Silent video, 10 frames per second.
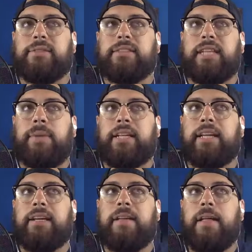the same
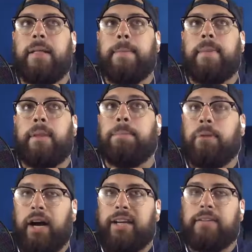idea.
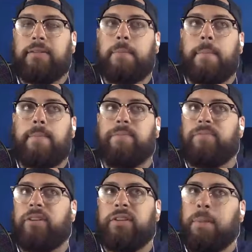But
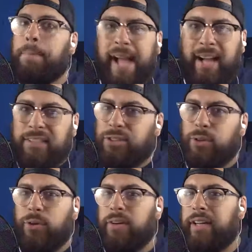the
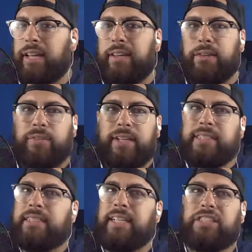backstory, the
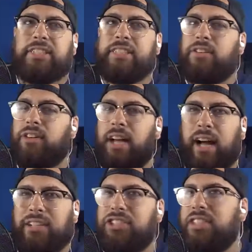reason that she's in her
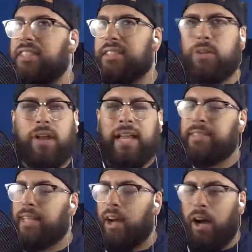conscious and all, I
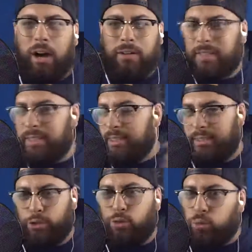was like, oh, this
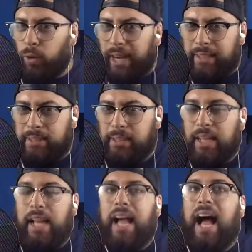is great.
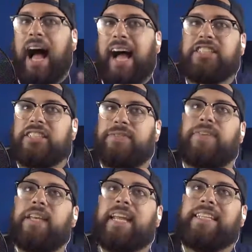I just
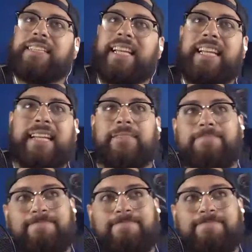feel like they didn't